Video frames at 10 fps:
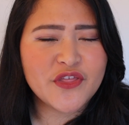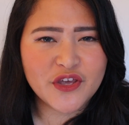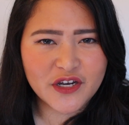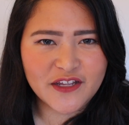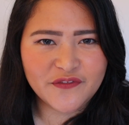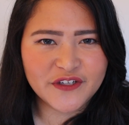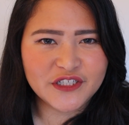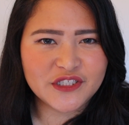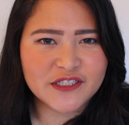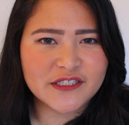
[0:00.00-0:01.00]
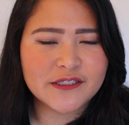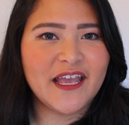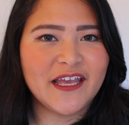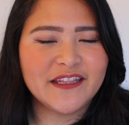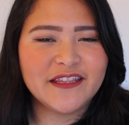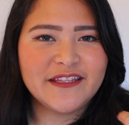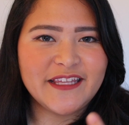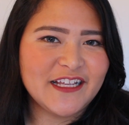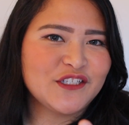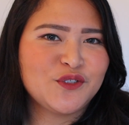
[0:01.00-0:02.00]
30 fishes and
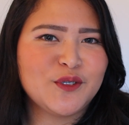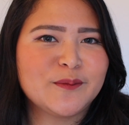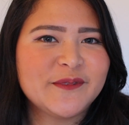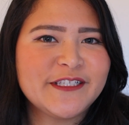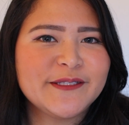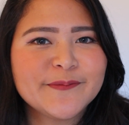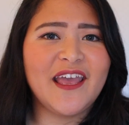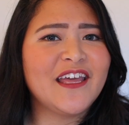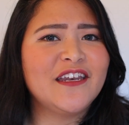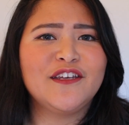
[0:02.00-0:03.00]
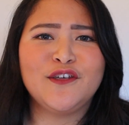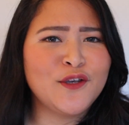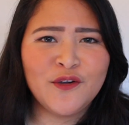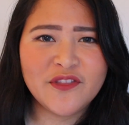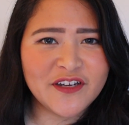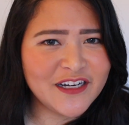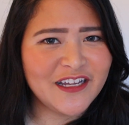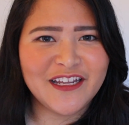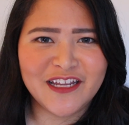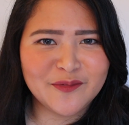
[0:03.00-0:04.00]
10 shrimps. And no, they're
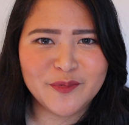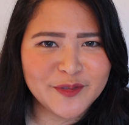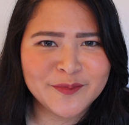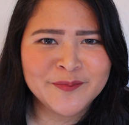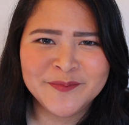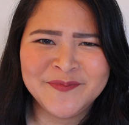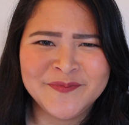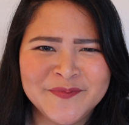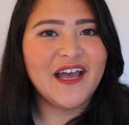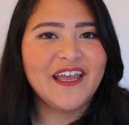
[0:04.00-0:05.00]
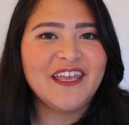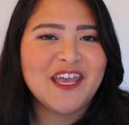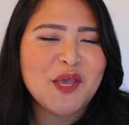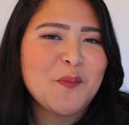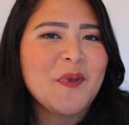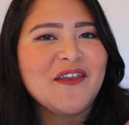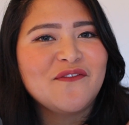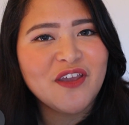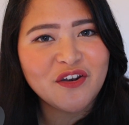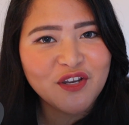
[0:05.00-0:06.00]
not edible. I am a
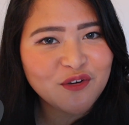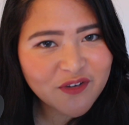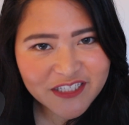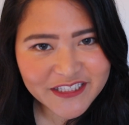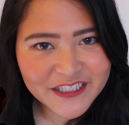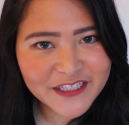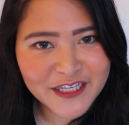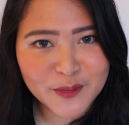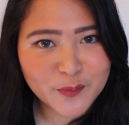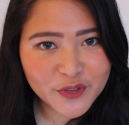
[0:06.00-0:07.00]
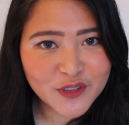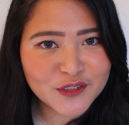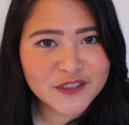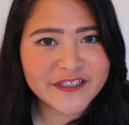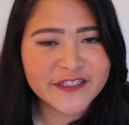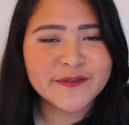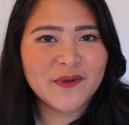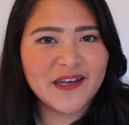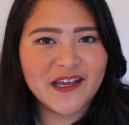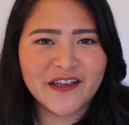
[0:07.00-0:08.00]
very resilient person.
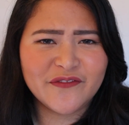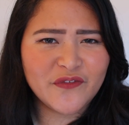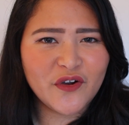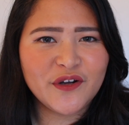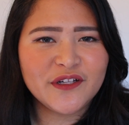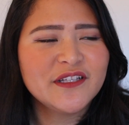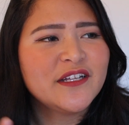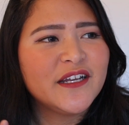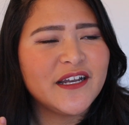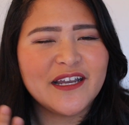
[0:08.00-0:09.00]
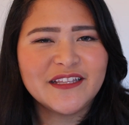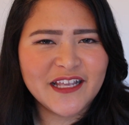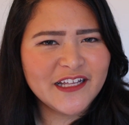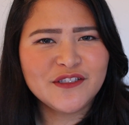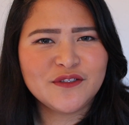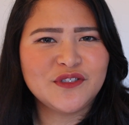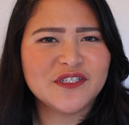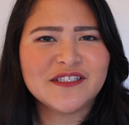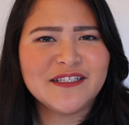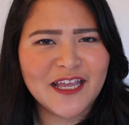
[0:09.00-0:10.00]
When I fall, I tend to
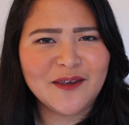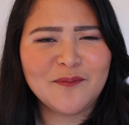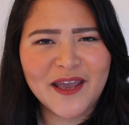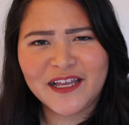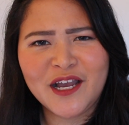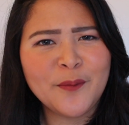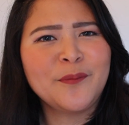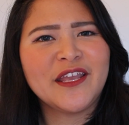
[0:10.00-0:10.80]
just get back up